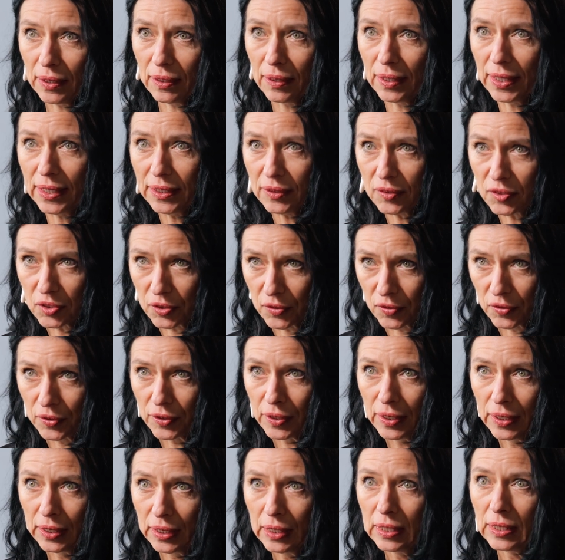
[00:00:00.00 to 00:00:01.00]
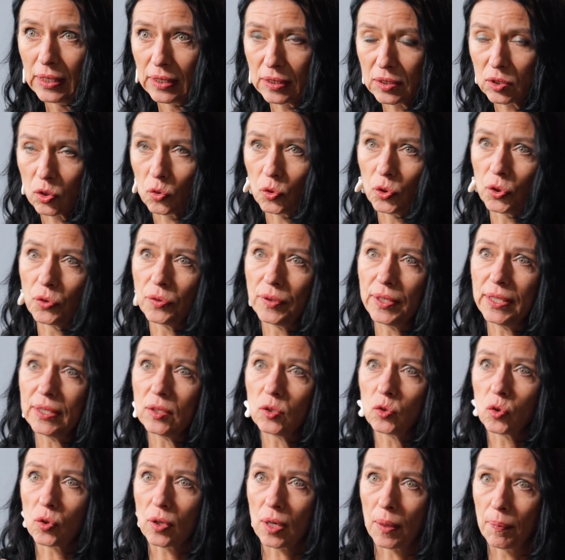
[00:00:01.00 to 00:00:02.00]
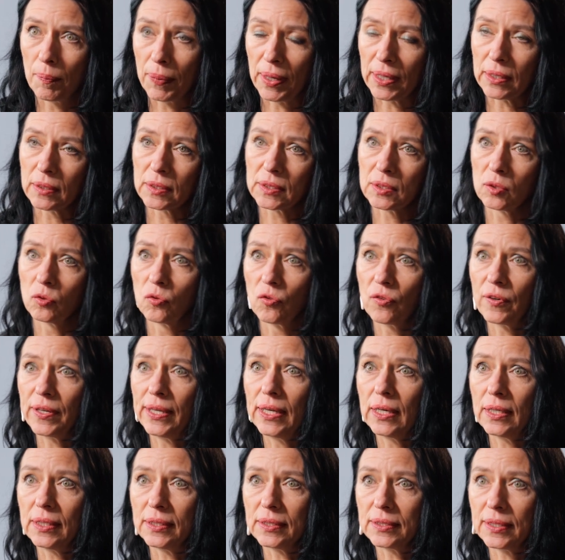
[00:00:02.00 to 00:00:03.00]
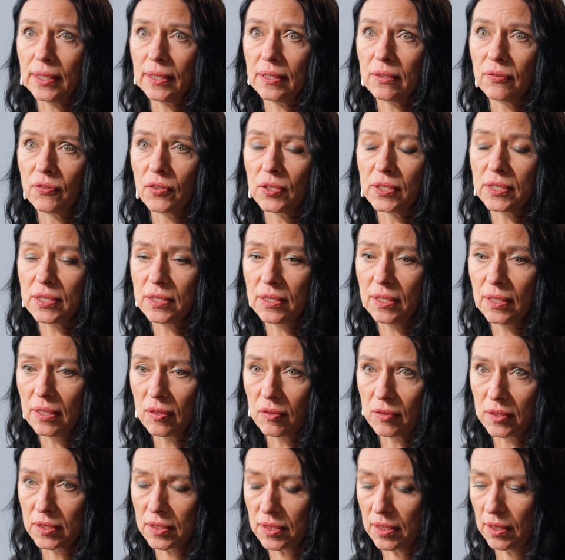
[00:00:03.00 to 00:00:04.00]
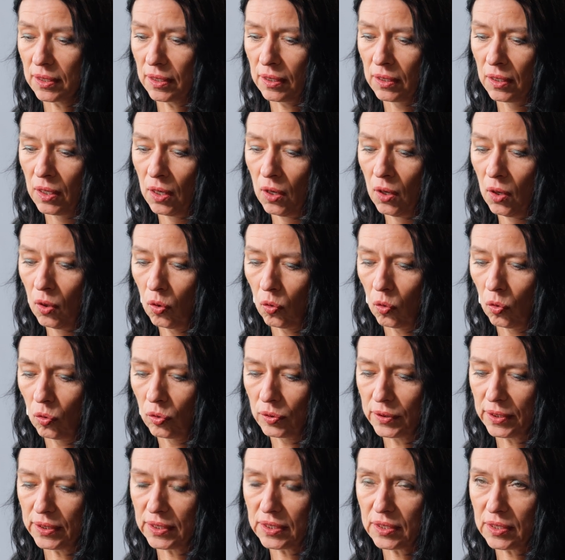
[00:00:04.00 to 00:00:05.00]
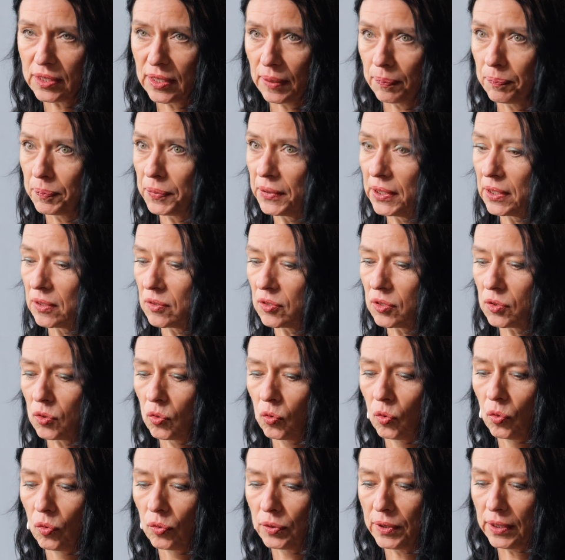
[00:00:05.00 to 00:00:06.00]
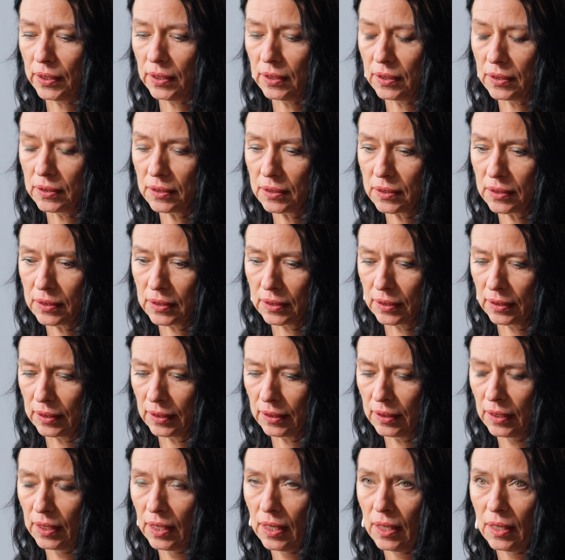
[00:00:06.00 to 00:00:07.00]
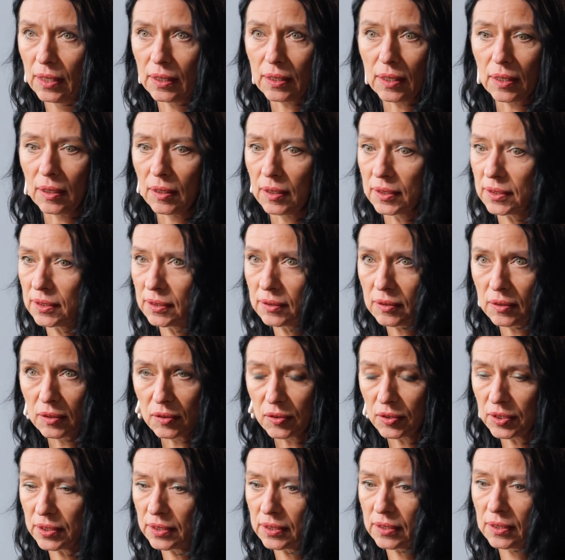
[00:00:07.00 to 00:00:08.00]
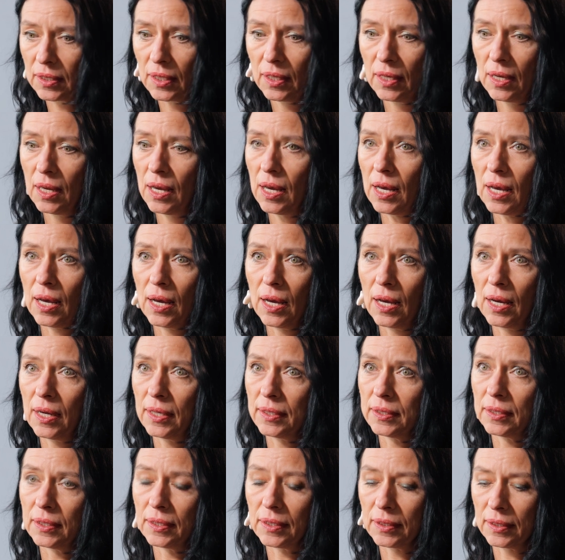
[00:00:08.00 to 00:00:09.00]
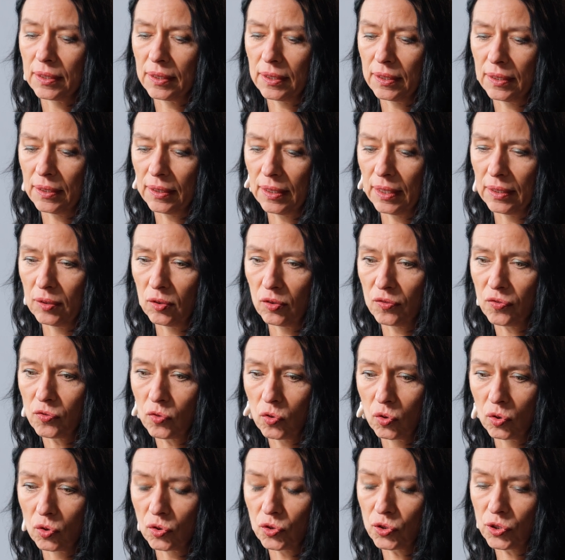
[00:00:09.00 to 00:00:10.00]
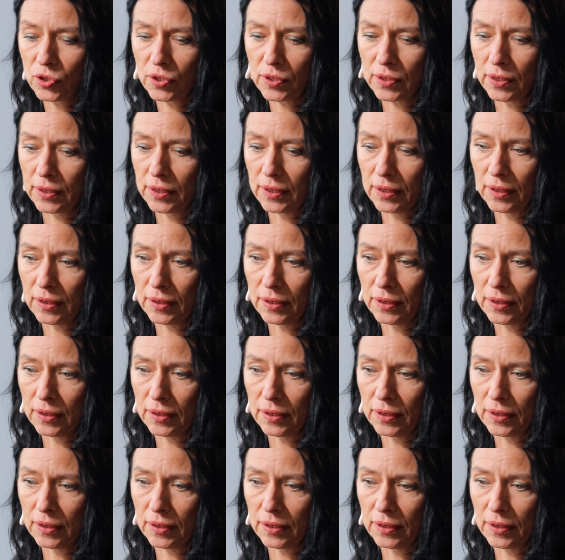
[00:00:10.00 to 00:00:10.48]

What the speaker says: later. So you need to come back. So really take very seriously all these chapters, all these clusters, and of course,